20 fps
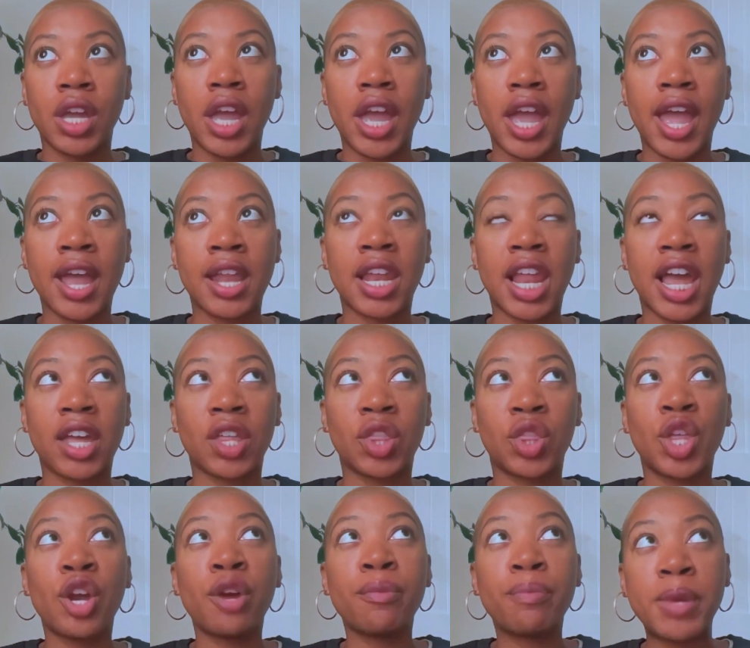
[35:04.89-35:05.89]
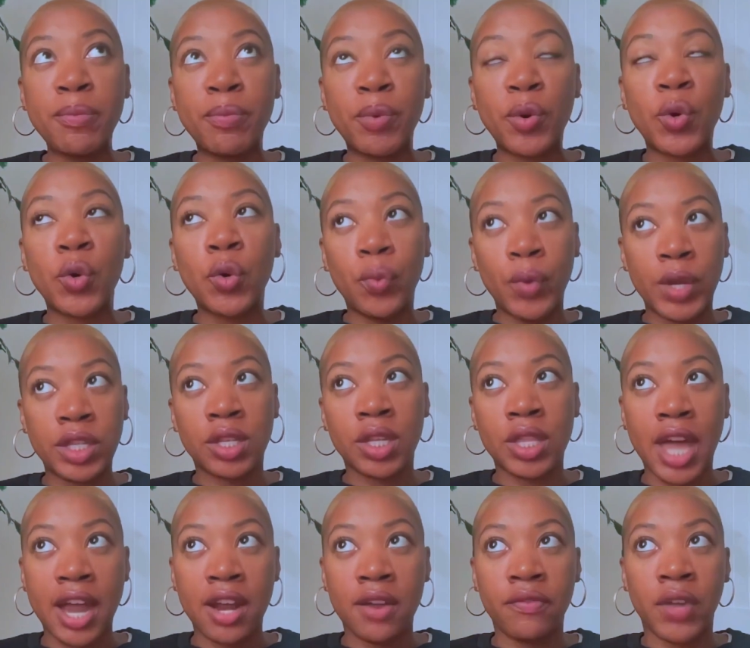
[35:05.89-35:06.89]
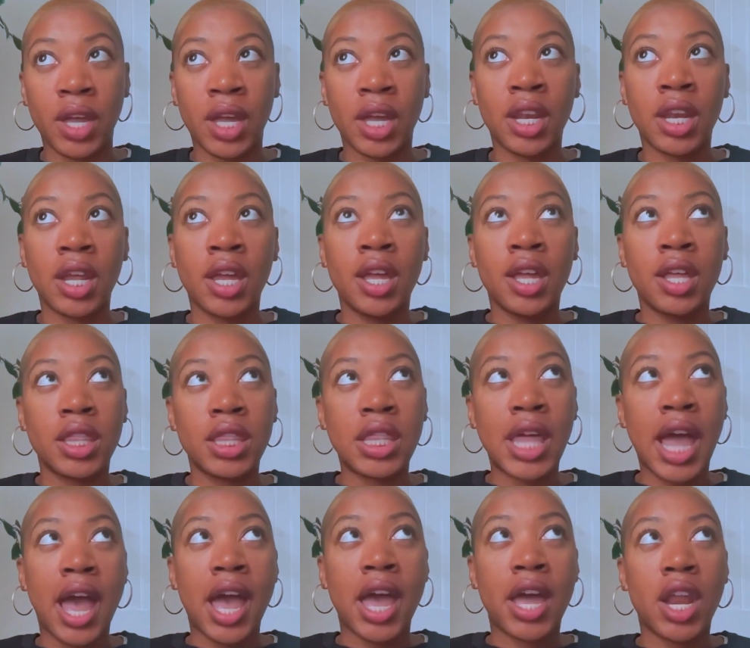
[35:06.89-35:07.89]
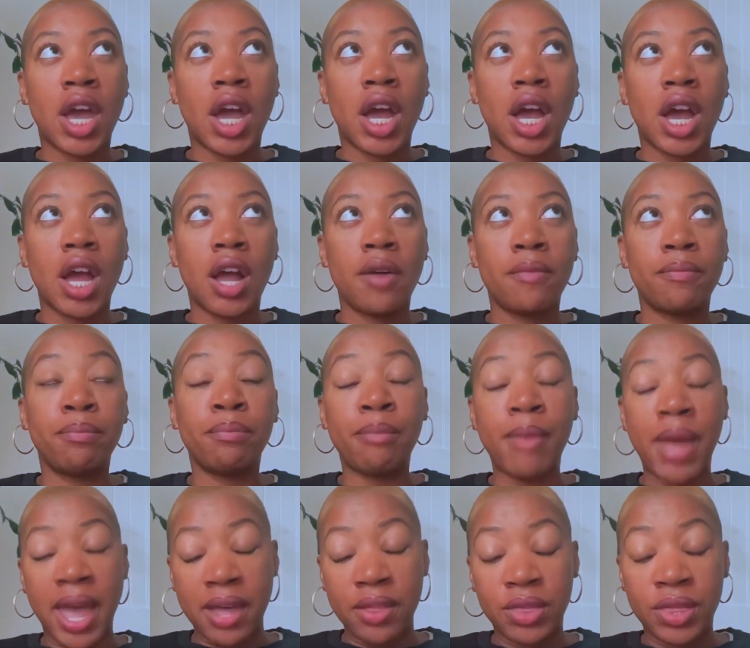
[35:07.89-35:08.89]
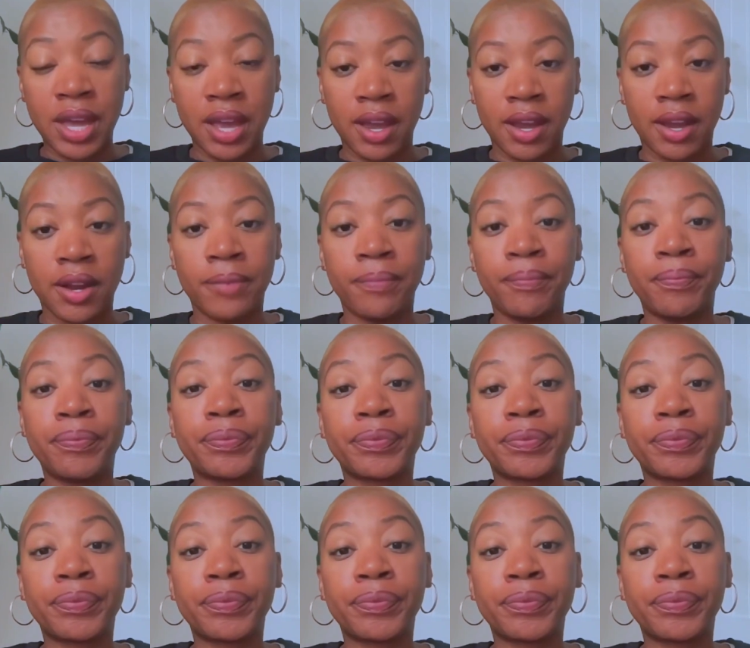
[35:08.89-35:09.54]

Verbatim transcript: and like there are people who went to that event that met there,